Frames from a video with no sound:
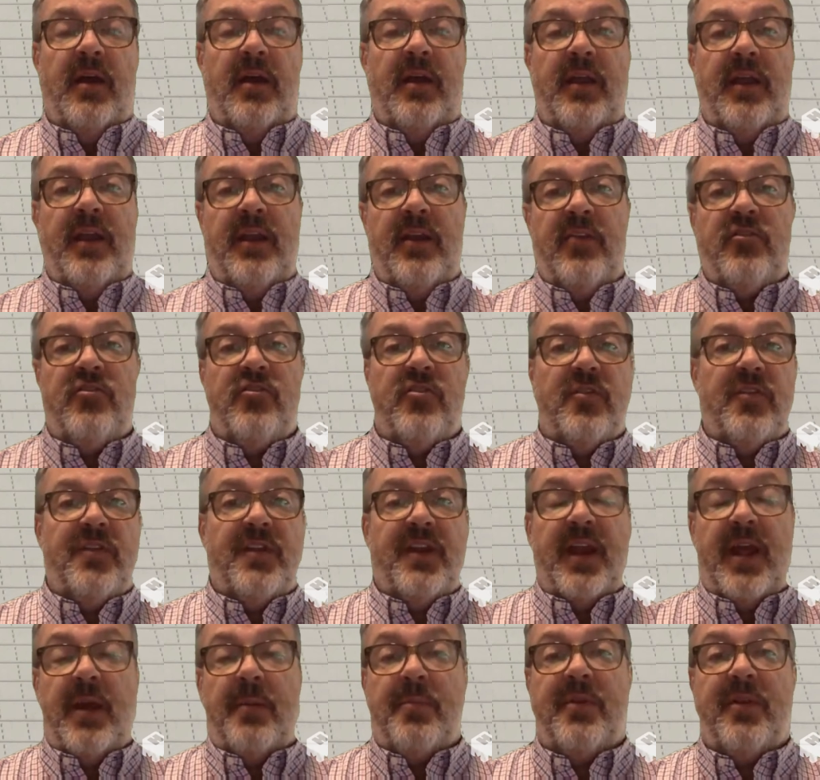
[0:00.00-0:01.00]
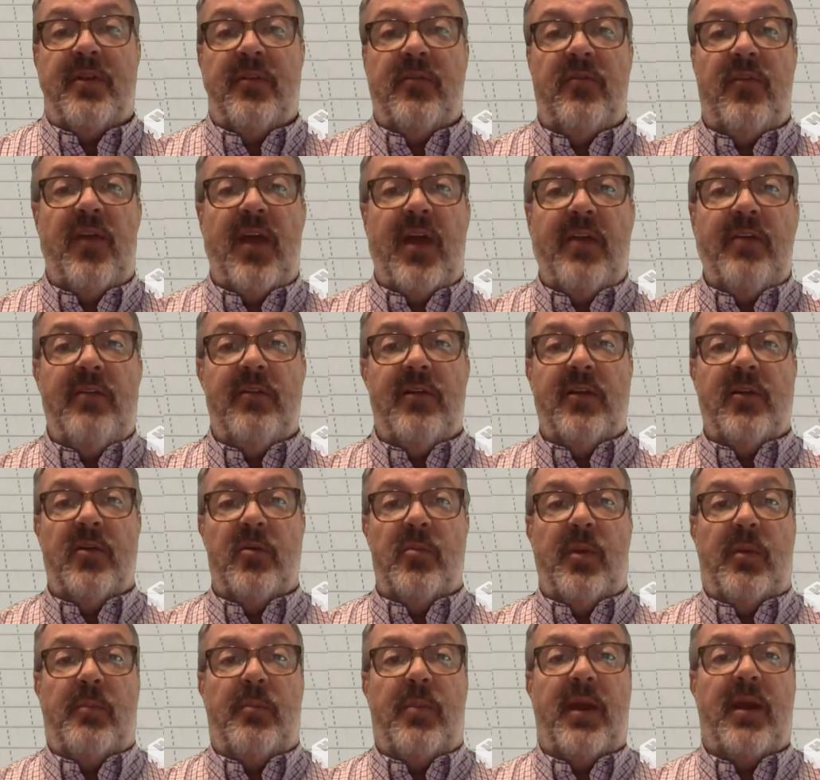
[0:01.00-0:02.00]
integers and absolute value a little
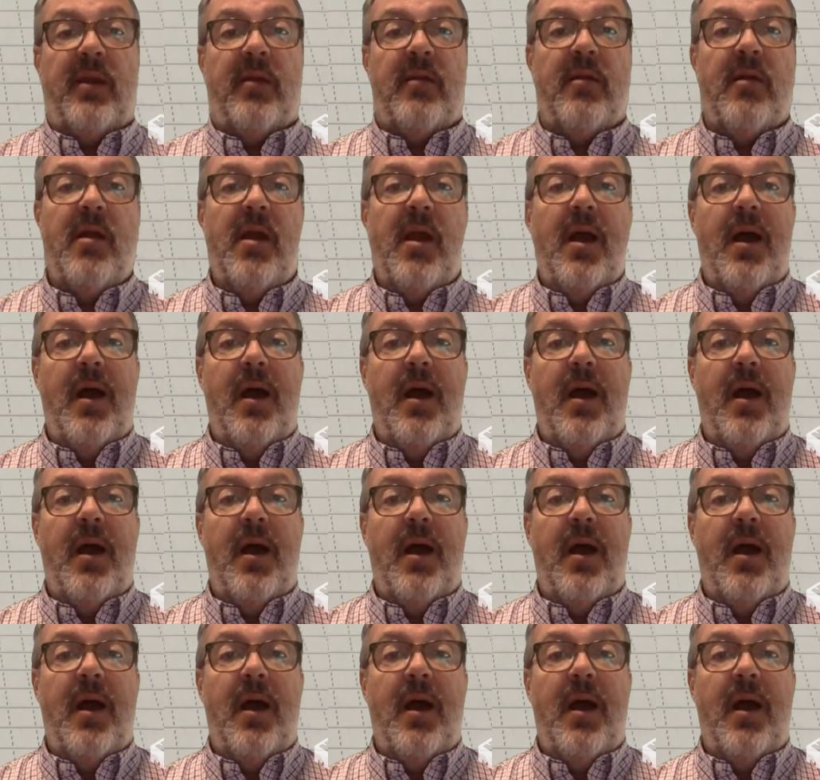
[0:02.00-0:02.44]
bit better,